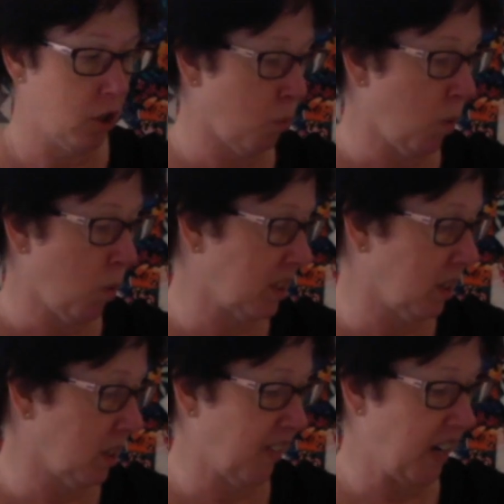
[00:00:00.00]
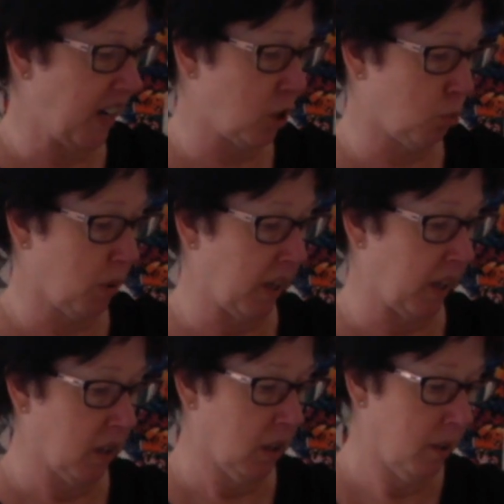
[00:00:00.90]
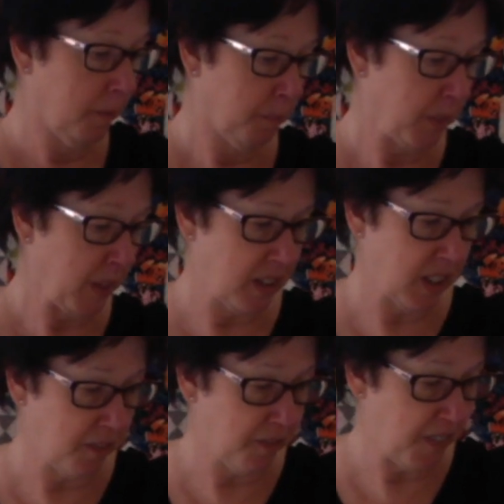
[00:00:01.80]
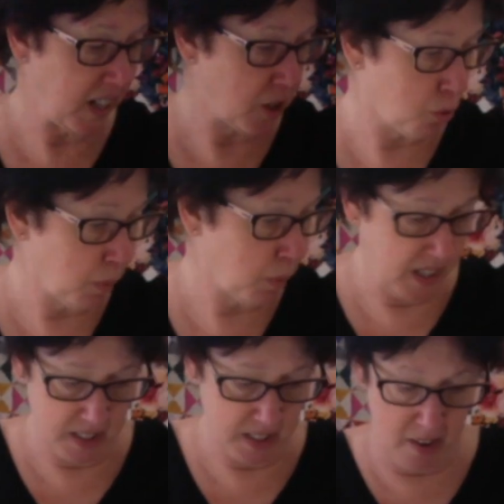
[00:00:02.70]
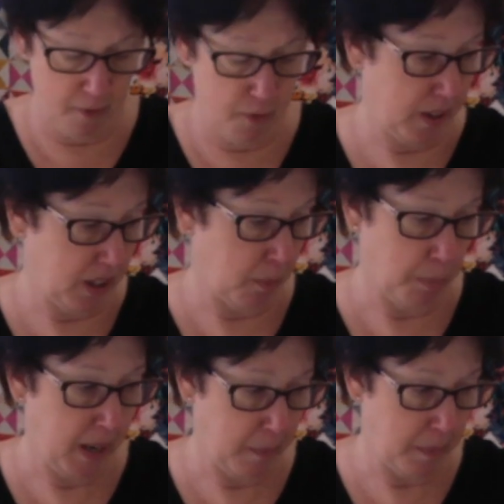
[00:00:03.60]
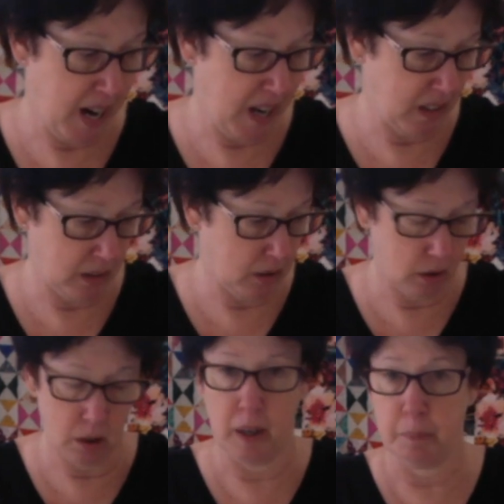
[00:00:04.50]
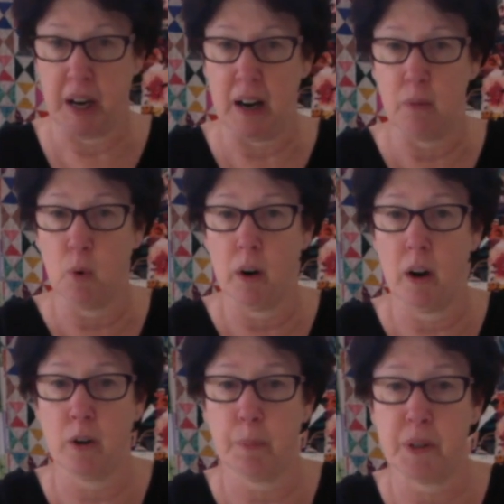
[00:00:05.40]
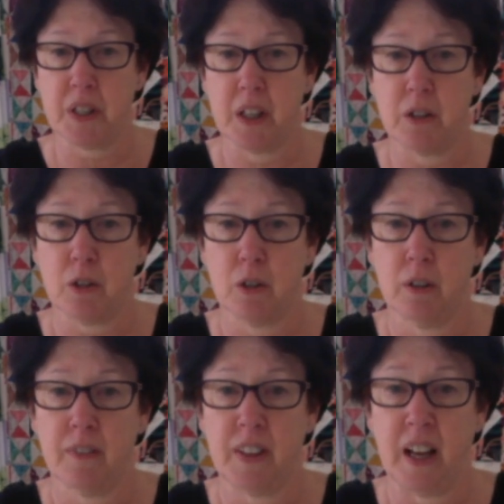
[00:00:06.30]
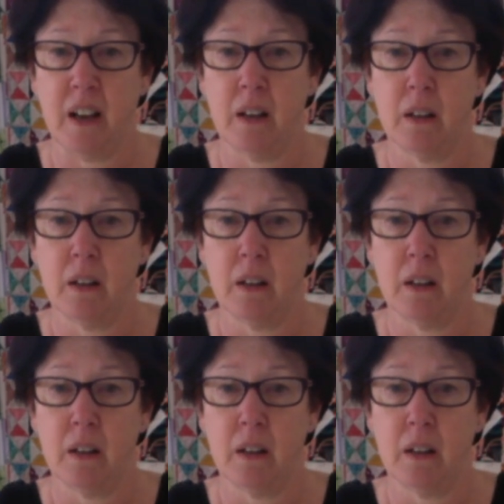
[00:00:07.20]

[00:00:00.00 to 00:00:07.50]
what's in phase 3. I think phase 3 is everything, but I'm not 100% certain of that.